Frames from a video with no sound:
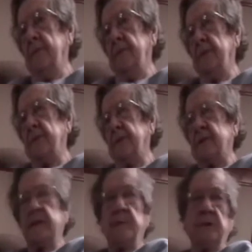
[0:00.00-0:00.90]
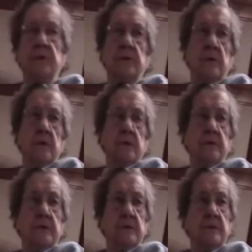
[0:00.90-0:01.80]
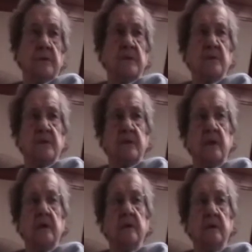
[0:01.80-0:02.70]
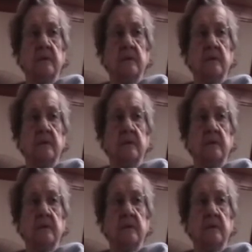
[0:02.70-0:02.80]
50-some years old. She was young.